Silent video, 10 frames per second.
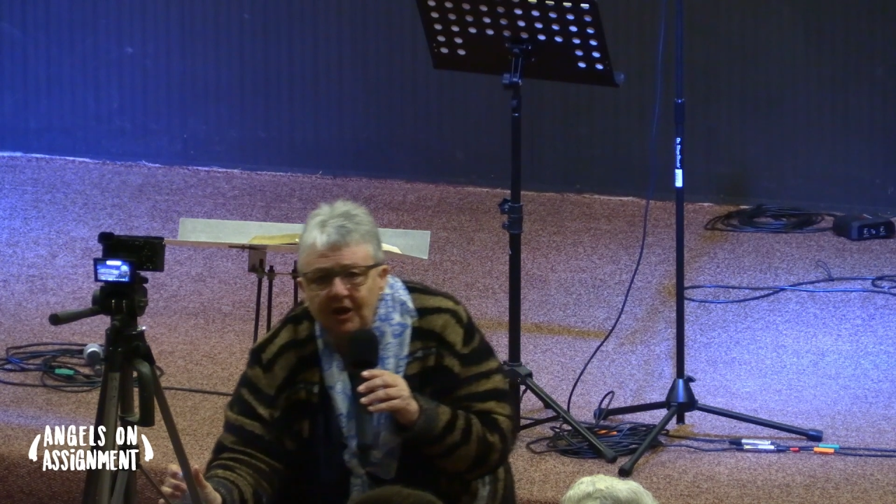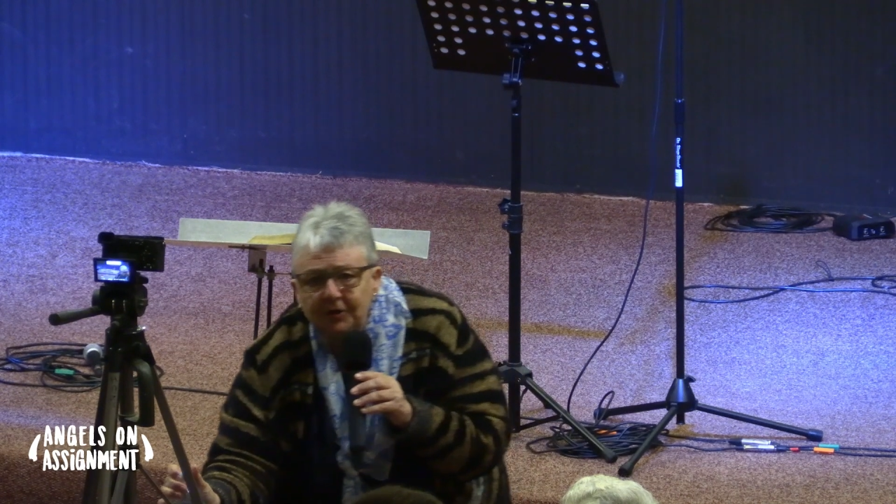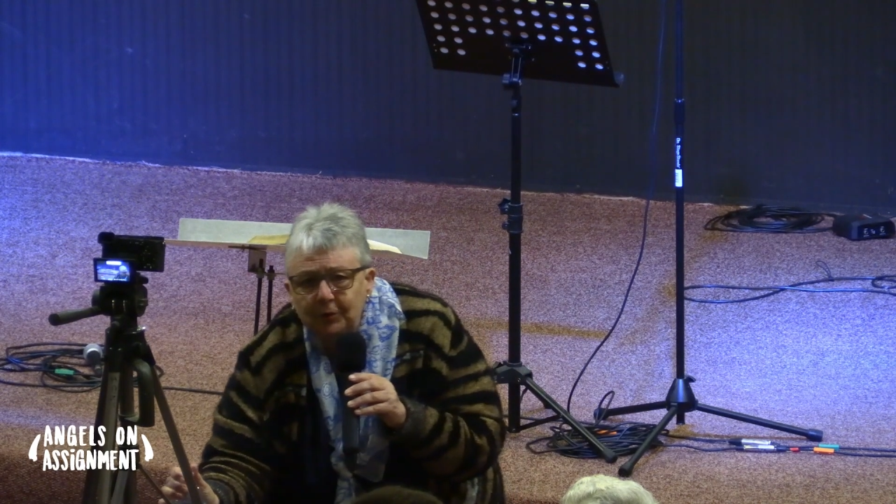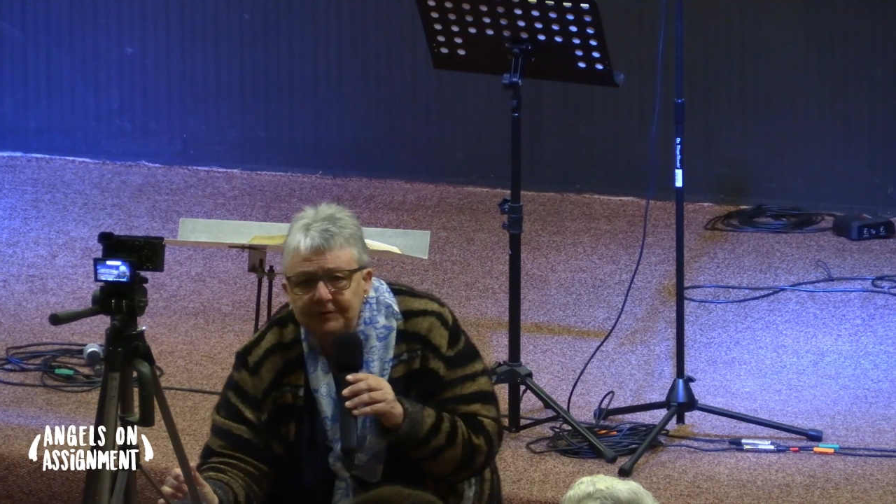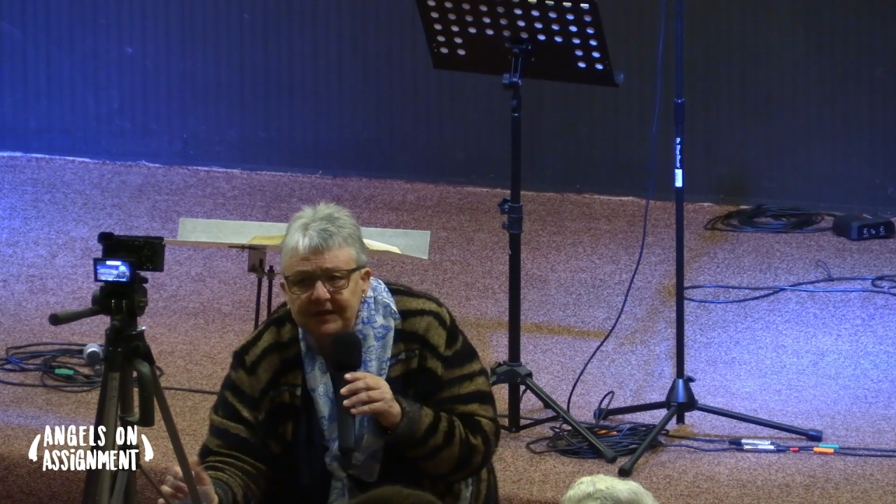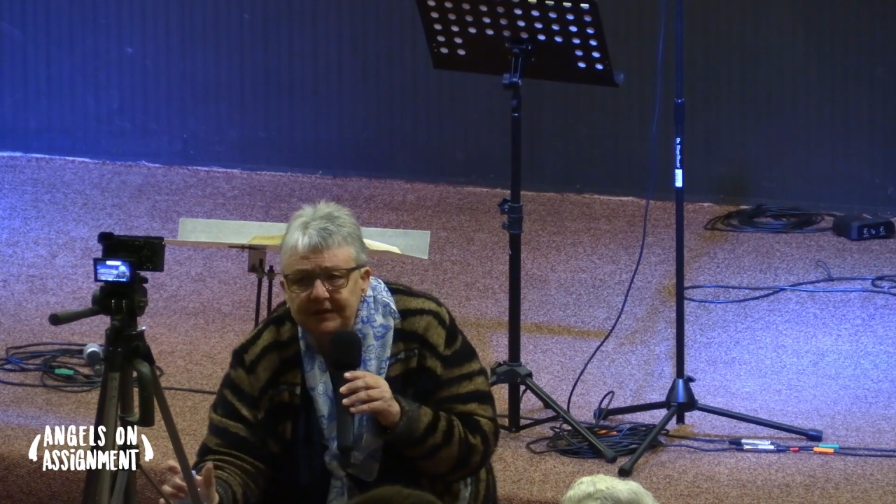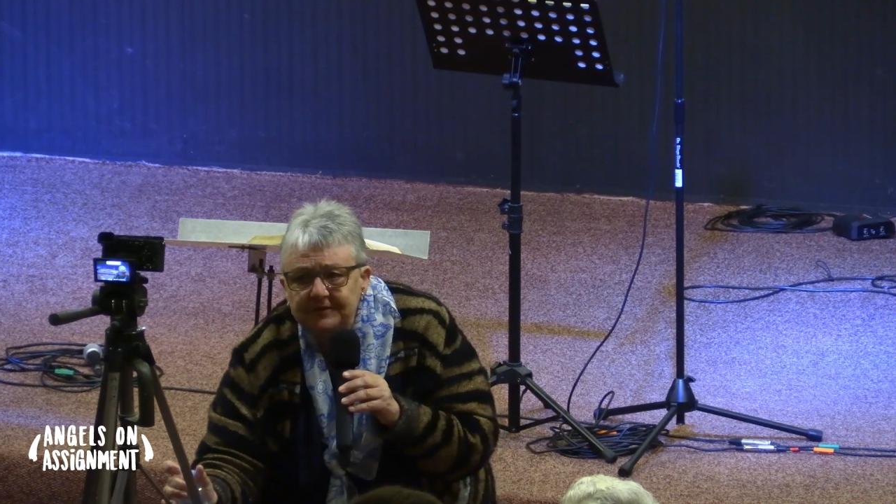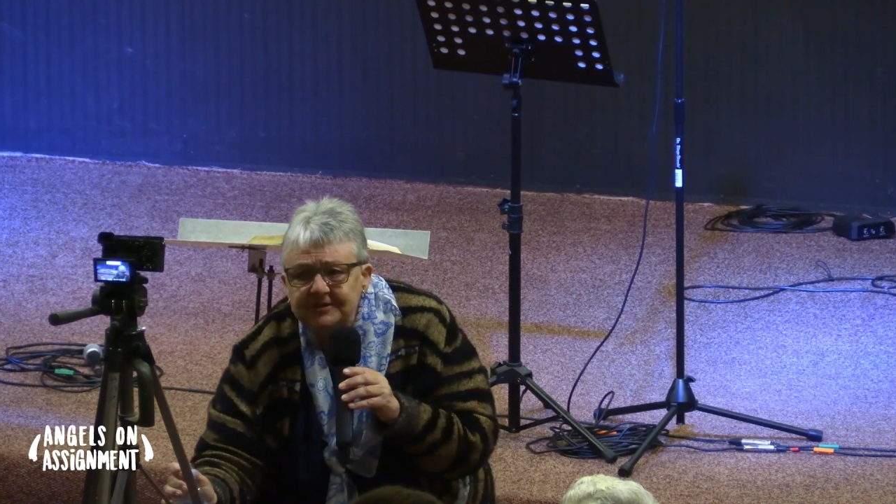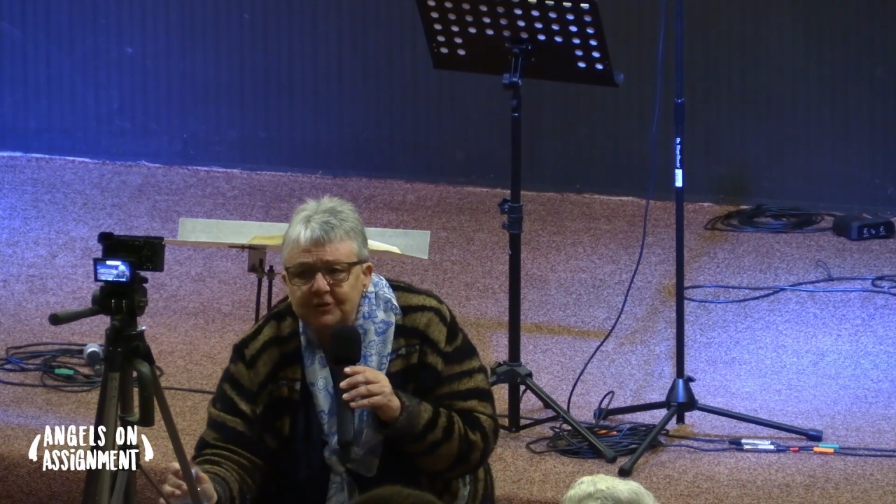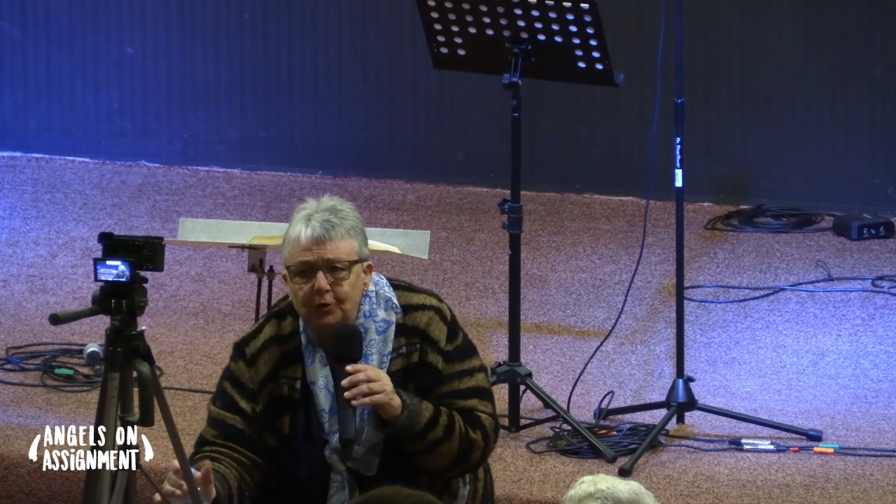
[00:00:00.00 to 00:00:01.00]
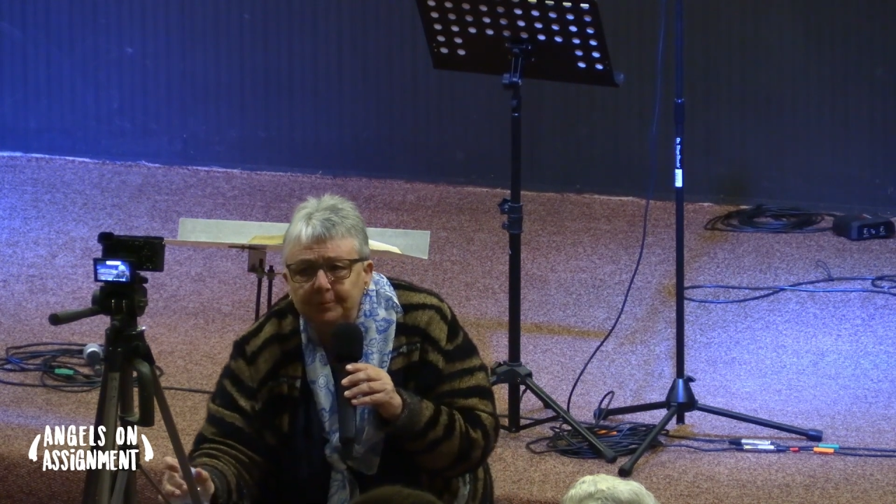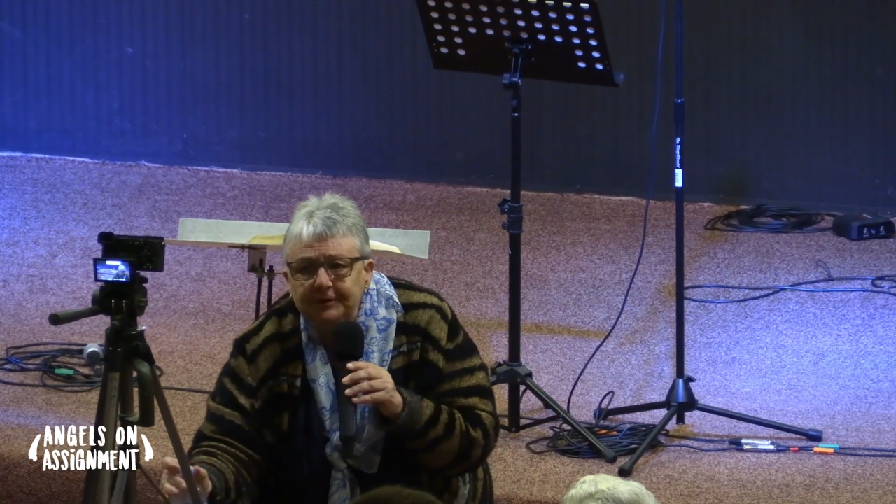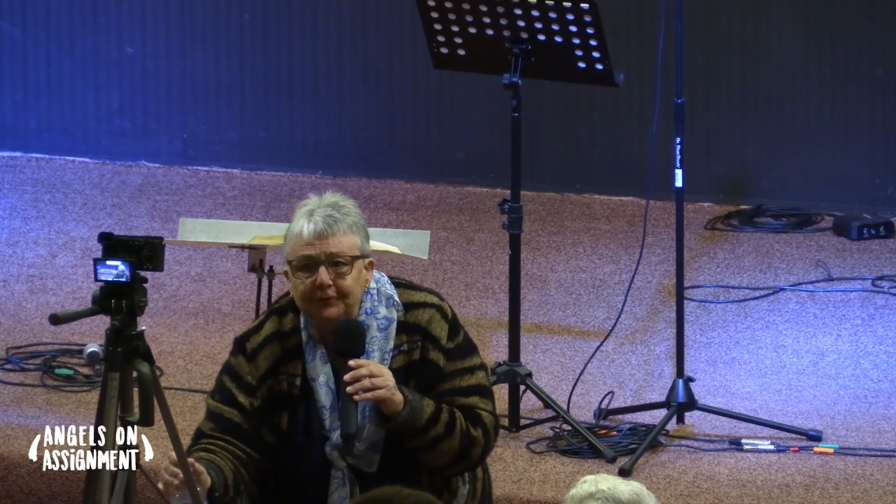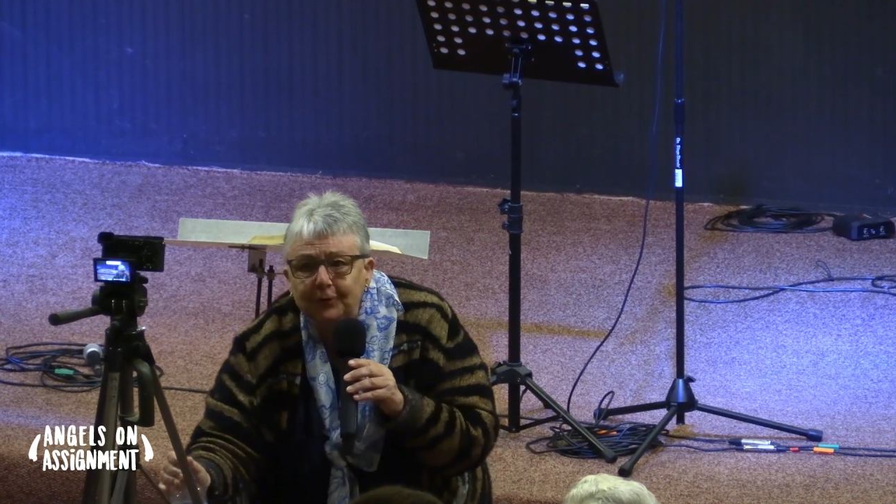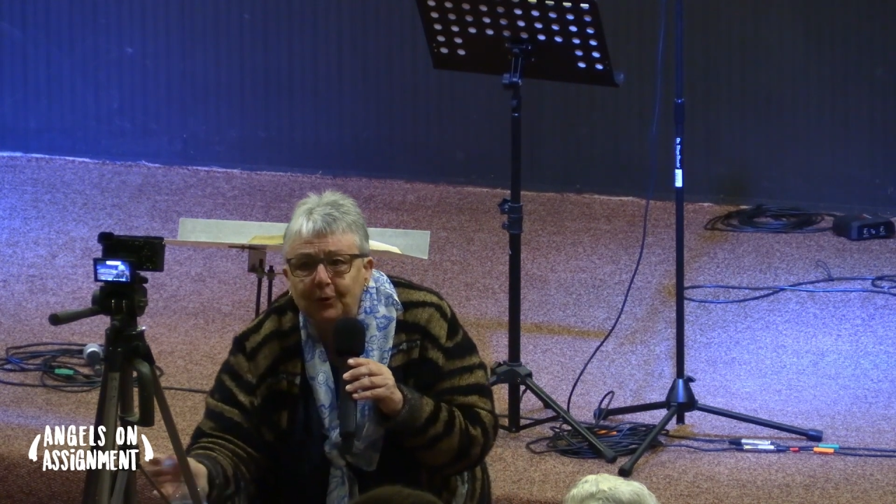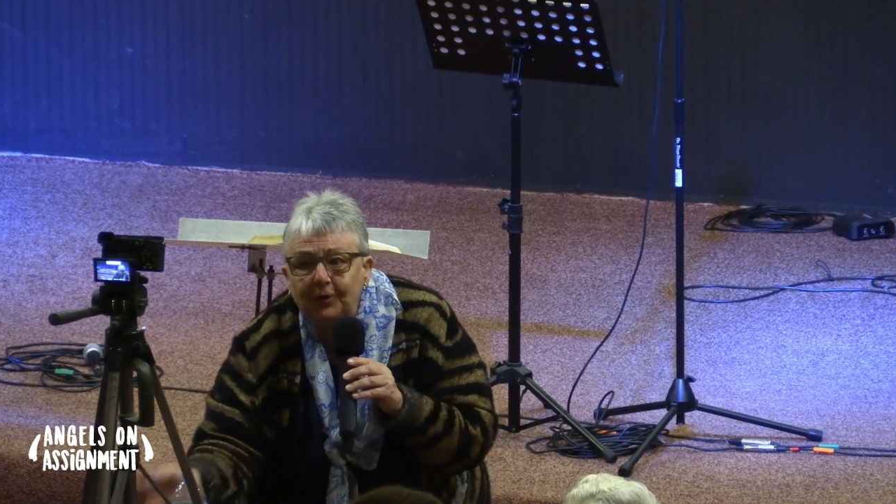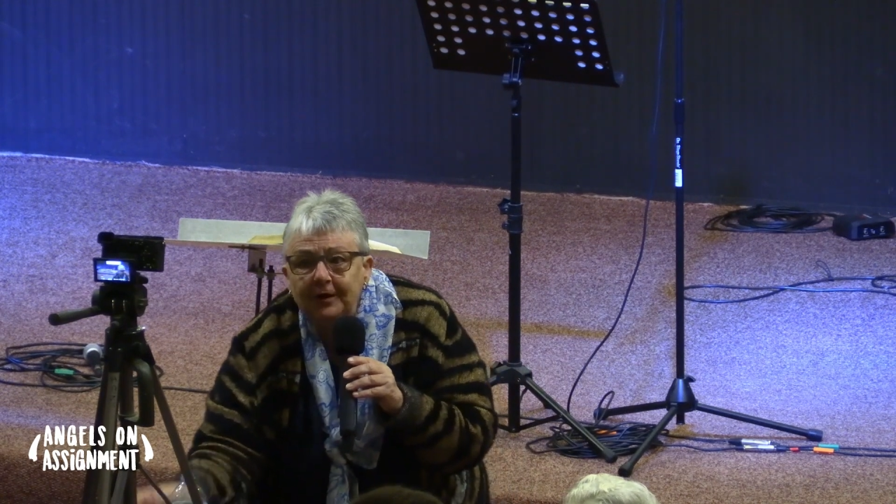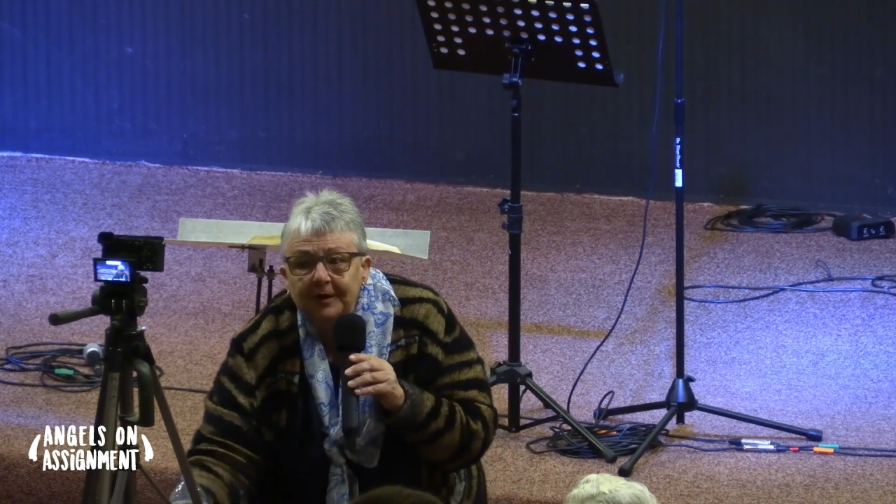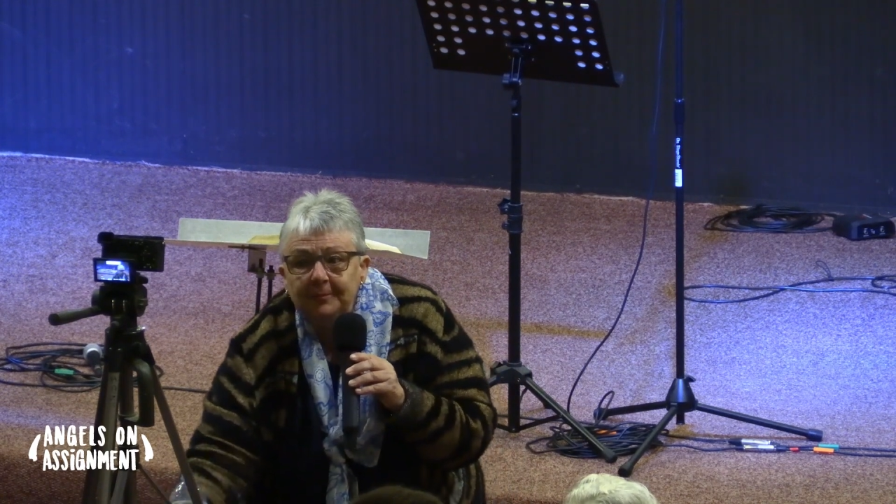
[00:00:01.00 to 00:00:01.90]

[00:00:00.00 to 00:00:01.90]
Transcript: like we've never saw before,